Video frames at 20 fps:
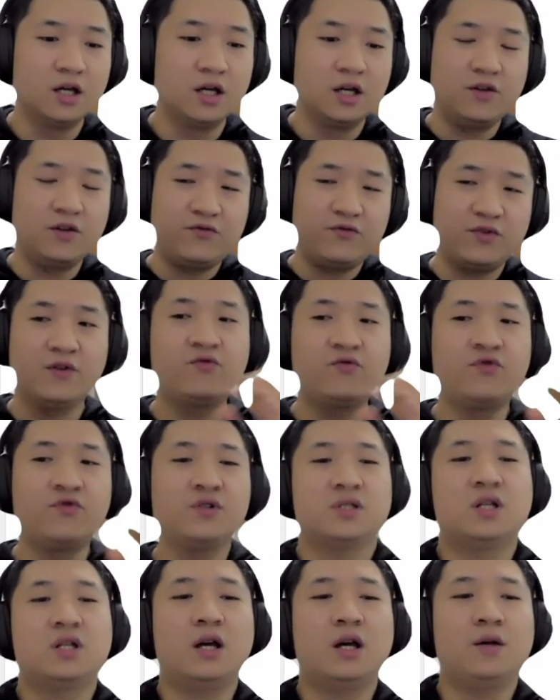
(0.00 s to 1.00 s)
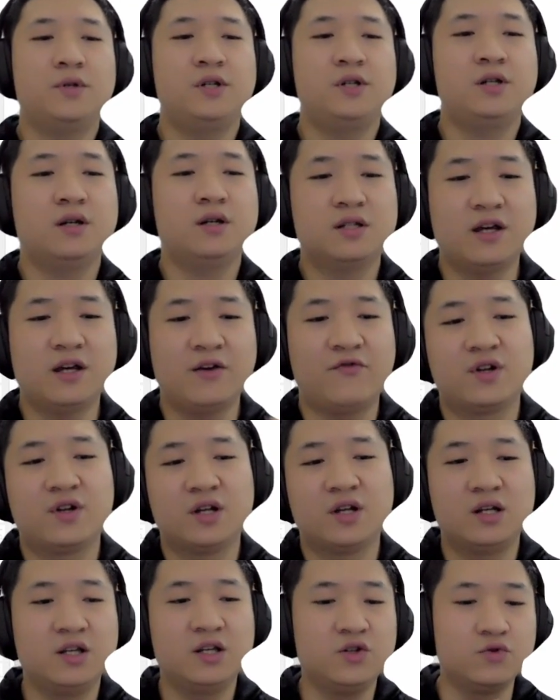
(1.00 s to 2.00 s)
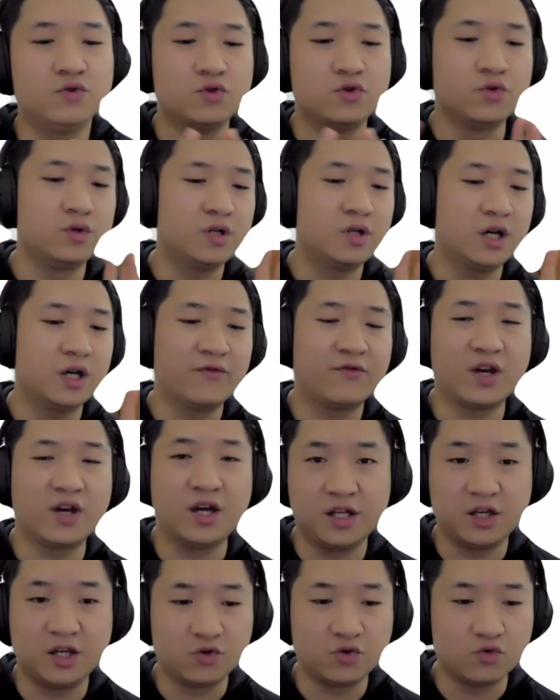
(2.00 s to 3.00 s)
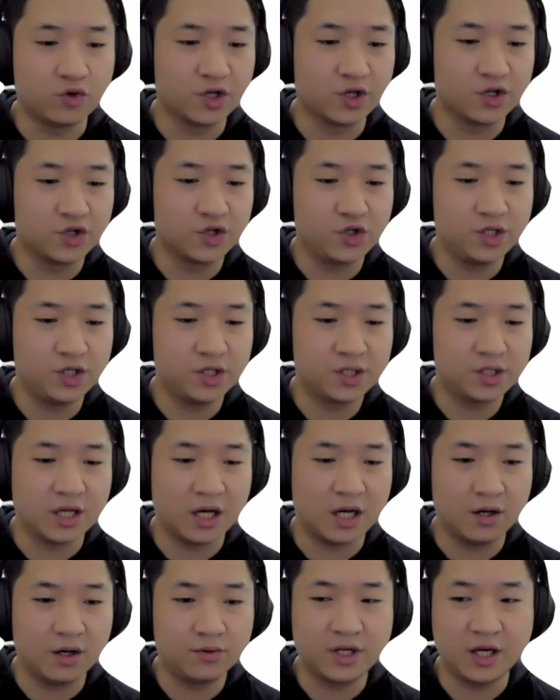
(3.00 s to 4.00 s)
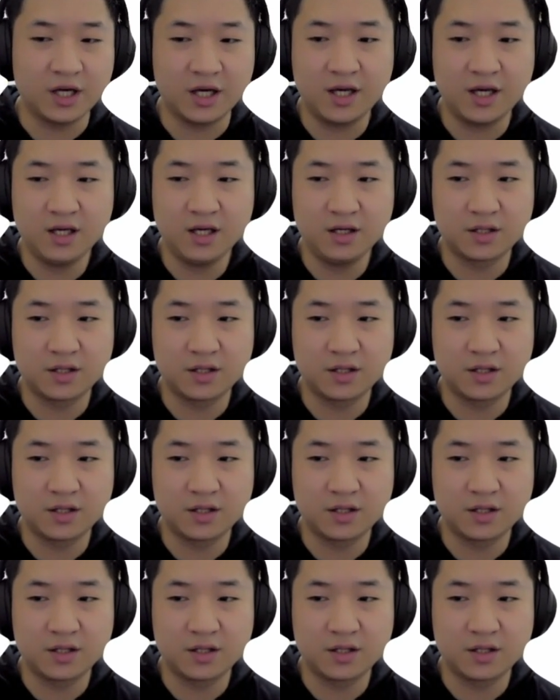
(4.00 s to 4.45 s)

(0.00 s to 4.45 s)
If you are first time here, definitely you don't have any Google Sheets down there.